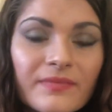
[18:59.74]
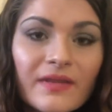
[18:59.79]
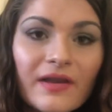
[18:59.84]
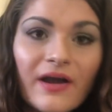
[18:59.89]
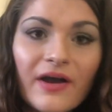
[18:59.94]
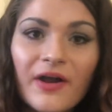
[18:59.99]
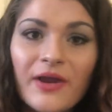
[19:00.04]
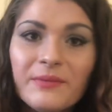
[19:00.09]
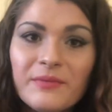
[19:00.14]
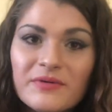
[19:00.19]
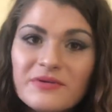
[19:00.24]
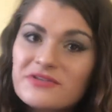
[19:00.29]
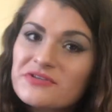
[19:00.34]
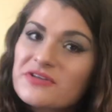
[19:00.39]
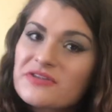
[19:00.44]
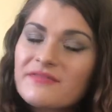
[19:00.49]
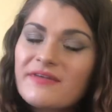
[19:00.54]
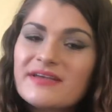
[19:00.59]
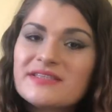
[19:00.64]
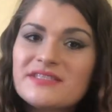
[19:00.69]
I hope you enjoy
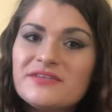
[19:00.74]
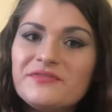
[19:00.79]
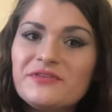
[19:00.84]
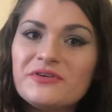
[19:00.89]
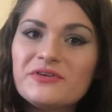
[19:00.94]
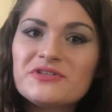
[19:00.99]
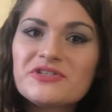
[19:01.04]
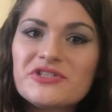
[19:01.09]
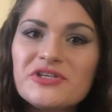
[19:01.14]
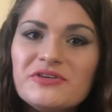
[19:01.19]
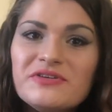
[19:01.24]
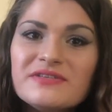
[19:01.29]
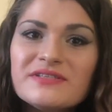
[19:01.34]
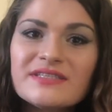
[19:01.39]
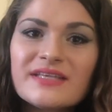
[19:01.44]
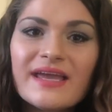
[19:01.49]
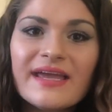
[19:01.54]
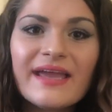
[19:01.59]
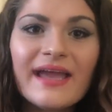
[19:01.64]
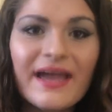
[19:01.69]
the rest of your
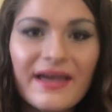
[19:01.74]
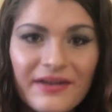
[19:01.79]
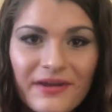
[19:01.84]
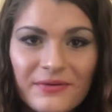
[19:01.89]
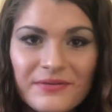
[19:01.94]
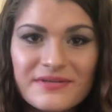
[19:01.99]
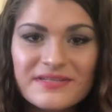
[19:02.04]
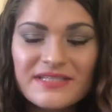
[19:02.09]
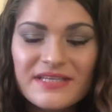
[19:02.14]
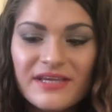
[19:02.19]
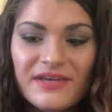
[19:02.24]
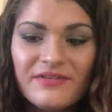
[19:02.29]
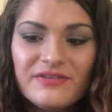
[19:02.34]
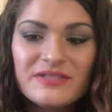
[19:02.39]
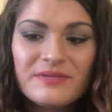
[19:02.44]
Tuesday, and I will see you